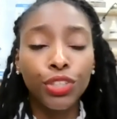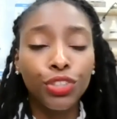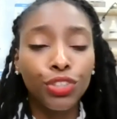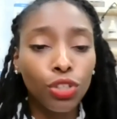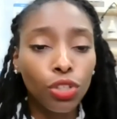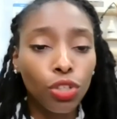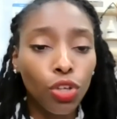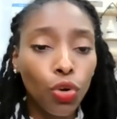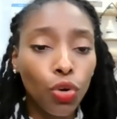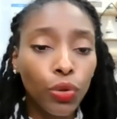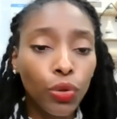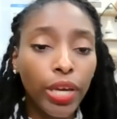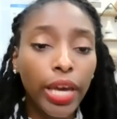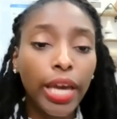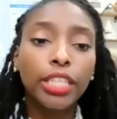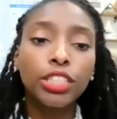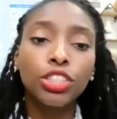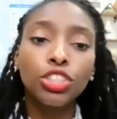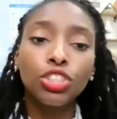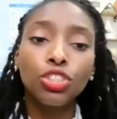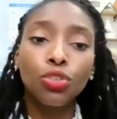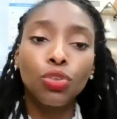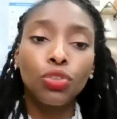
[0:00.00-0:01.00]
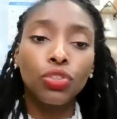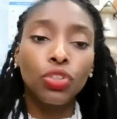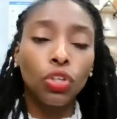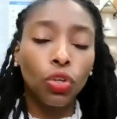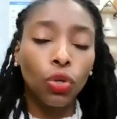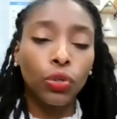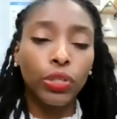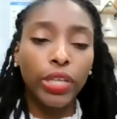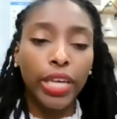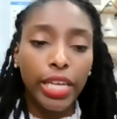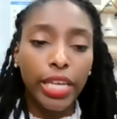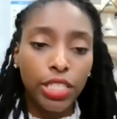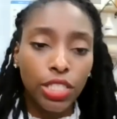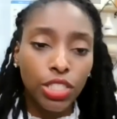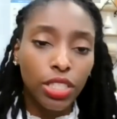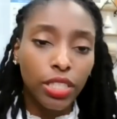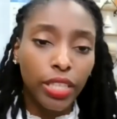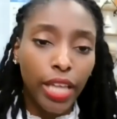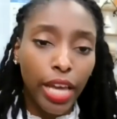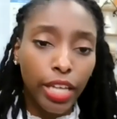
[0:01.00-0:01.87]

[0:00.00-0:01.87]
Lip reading: in your location or the location